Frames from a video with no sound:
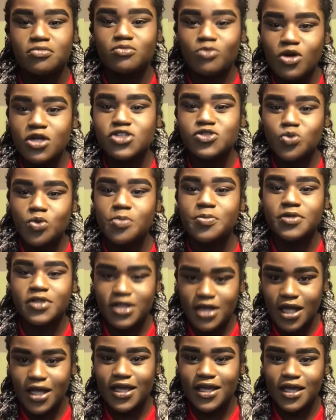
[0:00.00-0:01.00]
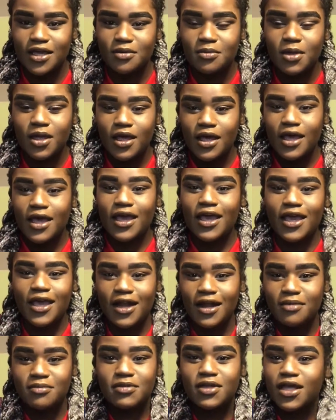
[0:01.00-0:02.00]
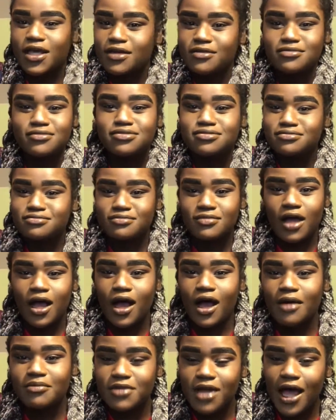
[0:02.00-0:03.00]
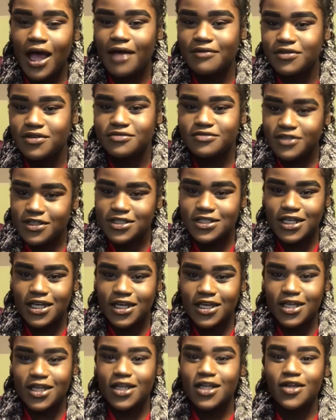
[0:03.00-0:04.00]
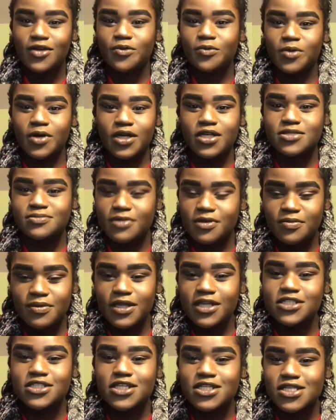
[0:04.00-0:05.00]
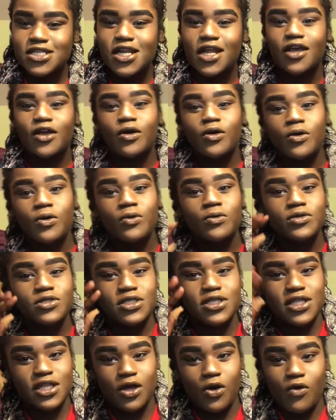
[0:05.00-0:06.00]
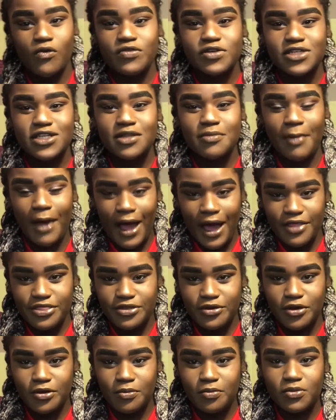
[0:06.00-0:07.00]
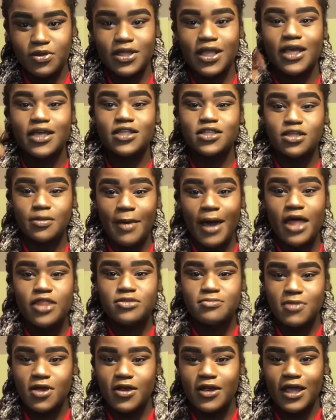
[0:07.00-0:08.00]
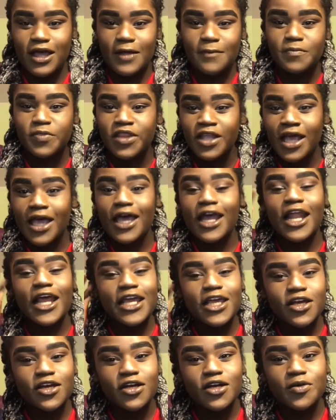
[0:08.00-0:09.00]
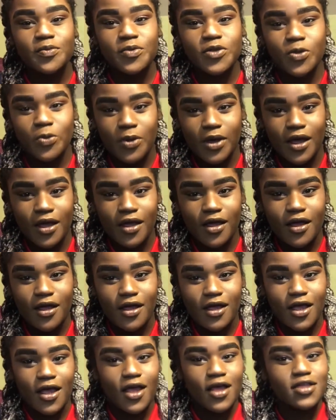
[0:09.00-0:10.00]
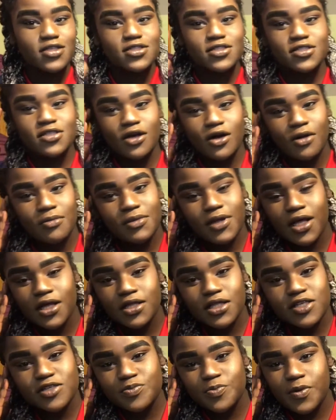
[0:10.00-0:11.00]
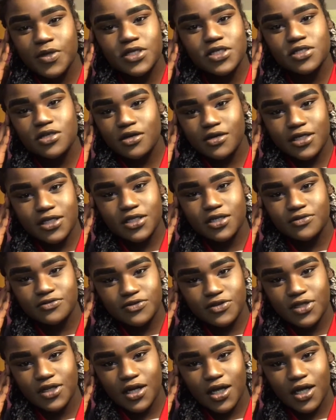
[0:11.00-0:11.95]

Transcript: more sober than I am. And I'm like, I'm not having fun. Like, where is my bitch? And then I go over to the bathroom, like, the bathroom area, and I hear her puking. So I'm like, this bitch is already done for the